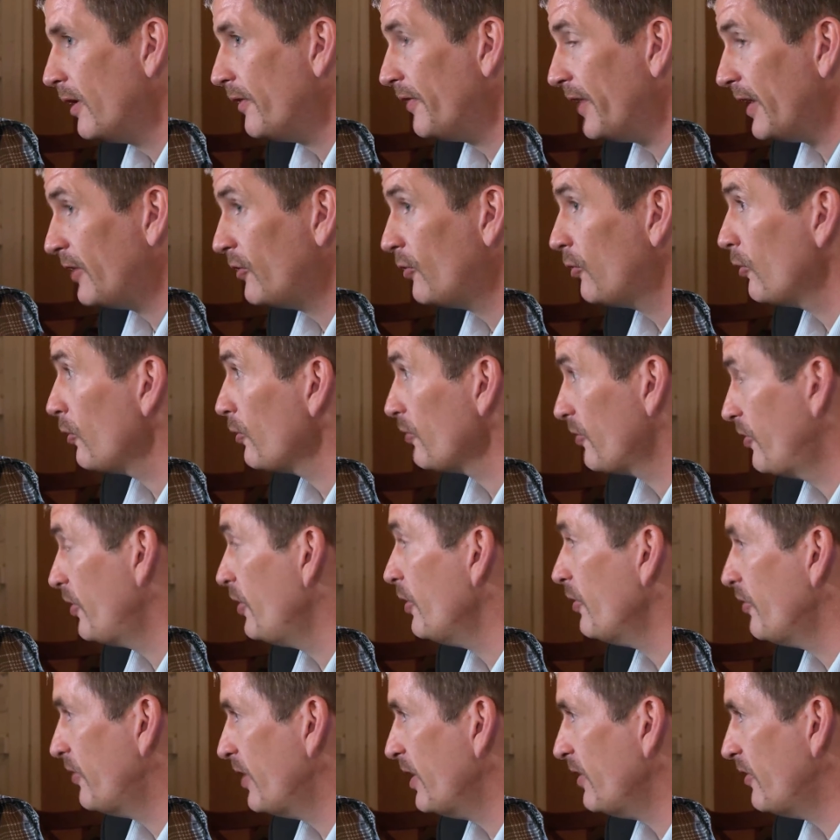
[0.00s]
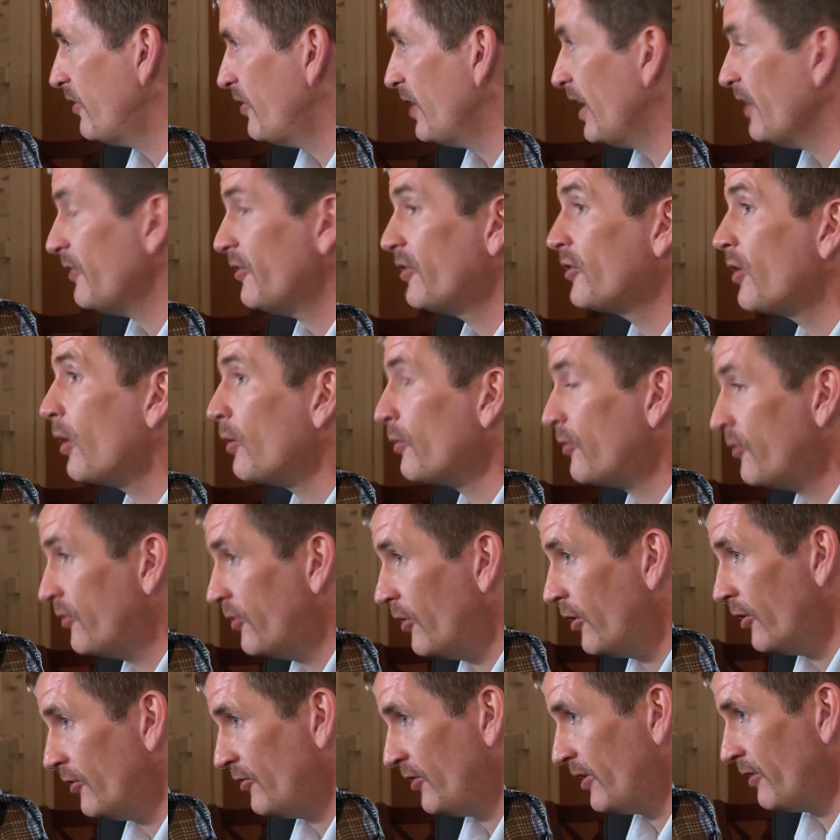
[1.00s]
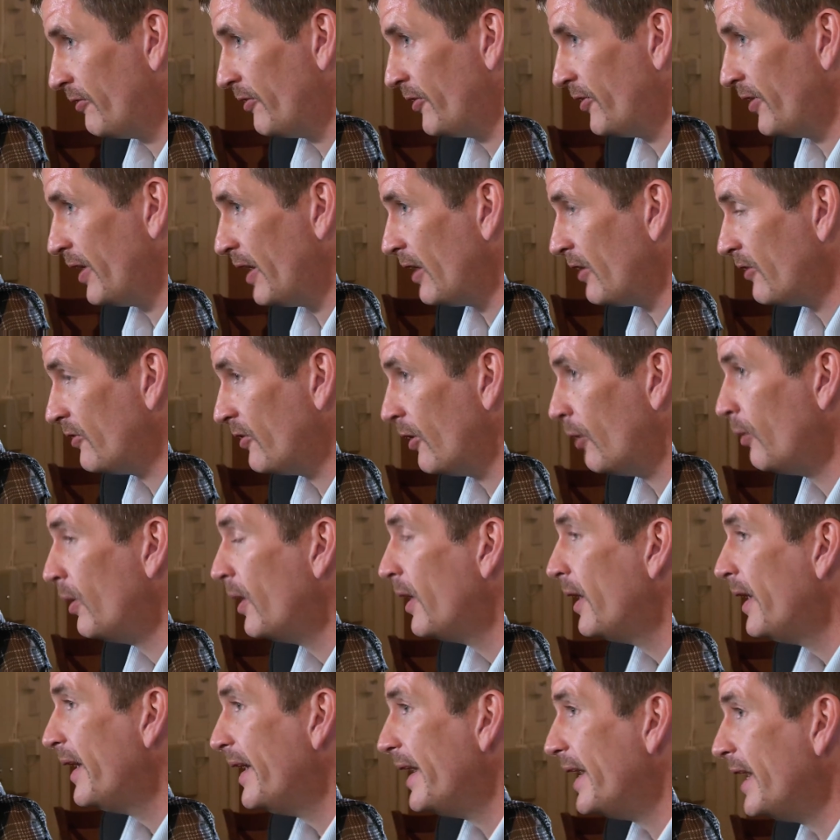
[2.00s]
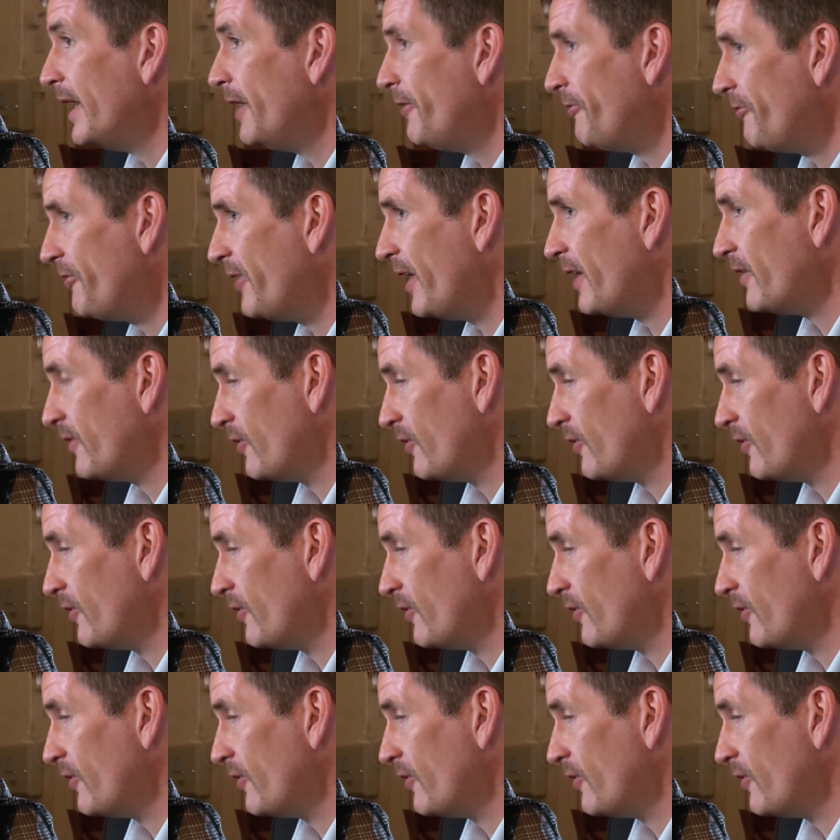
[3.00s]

they're taught to use the internet to go searching for things. So if they're